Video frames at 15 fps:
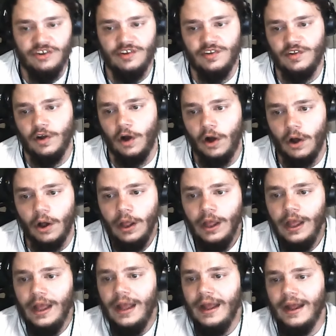tall.
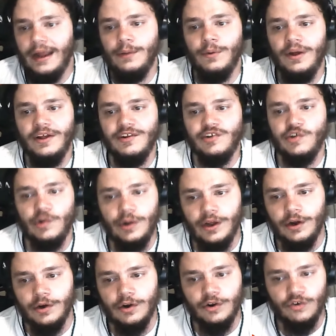And he weighs
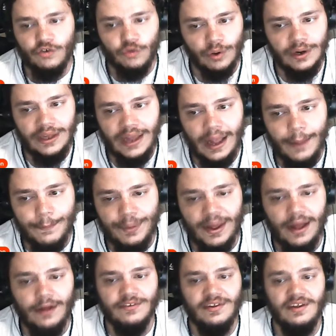328
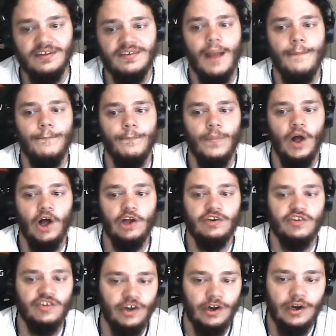pounds. He's a
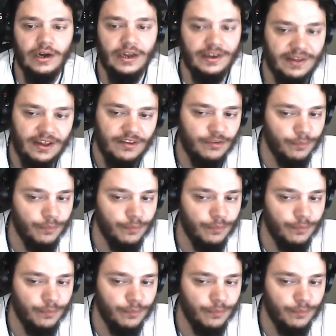monster. It takes